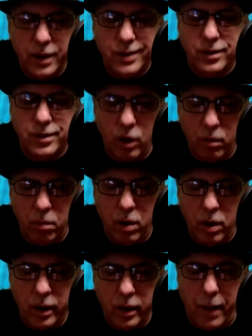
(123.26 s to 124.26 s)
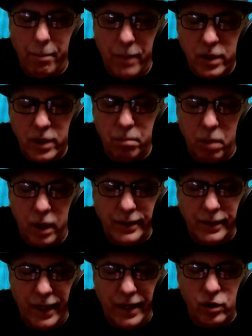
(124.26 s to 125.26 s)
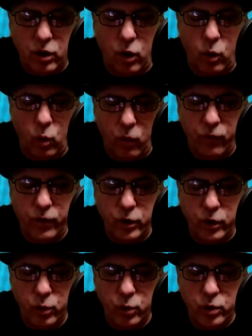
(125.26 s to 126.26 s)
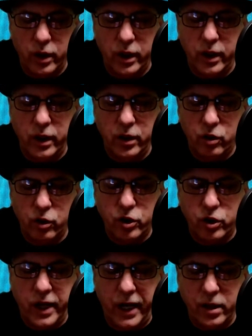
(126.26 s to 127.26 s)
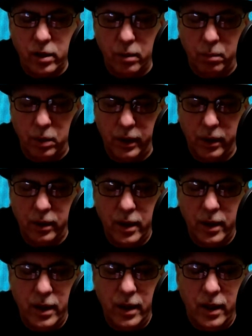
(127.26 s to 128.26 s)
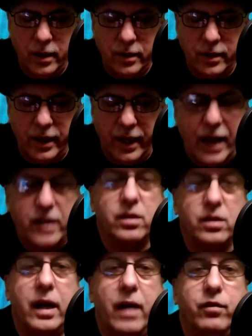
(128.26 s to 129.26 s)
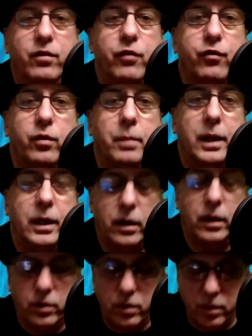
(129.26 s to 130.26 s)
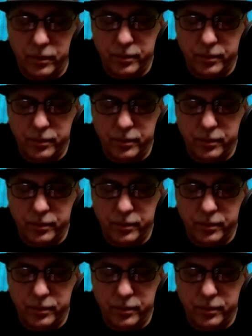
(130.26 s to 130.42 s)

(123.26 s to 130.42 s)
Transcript: sell by, and best by dates are often used interchangeably, they actually have different meanings.